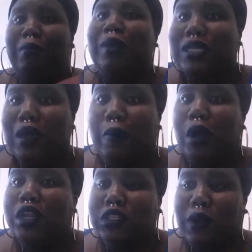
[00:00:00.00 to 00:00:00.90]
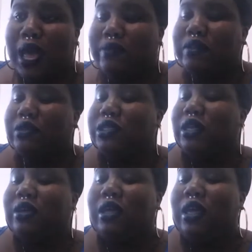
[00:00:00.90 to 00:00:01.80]
because I bought it, so I have to use
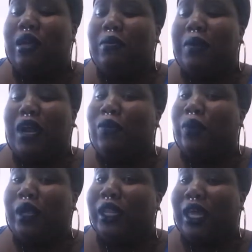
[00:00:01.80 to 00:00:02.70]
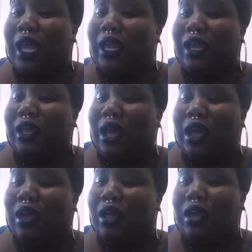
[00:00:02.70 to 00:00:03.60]
it. But I really hate it.
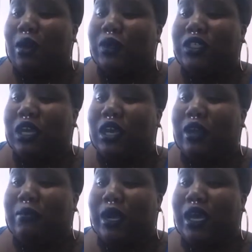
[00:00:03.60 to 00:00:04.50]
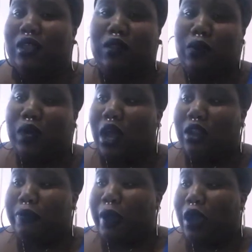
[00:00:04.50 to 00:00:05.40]
Ugh, I wish I could get my three
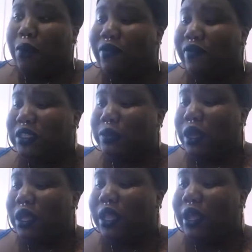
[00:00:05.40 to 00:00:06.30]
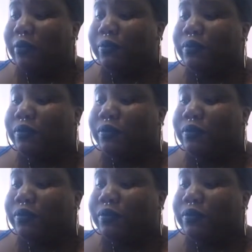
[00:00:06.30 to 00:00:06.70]
dollars back or whatever I spent on that.